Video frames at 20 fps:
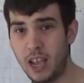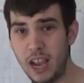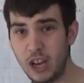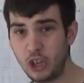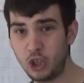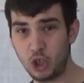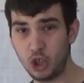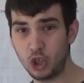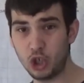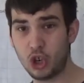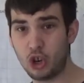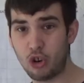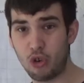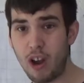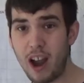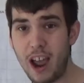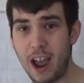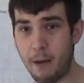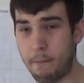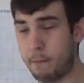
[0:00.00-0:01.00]
It's just
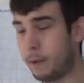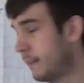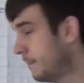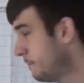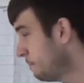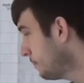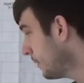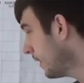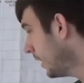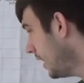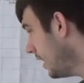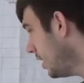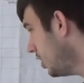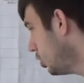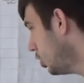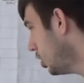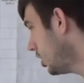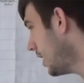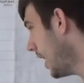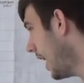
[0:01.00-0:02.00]
crap.
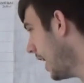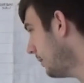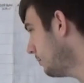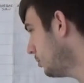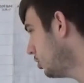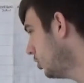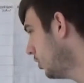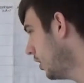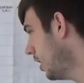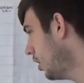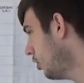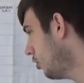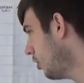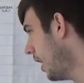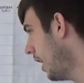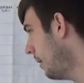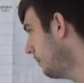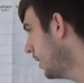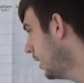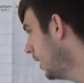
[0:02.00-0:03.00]
He's just absolutely
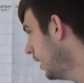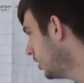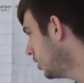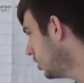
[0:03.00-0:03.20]
crap.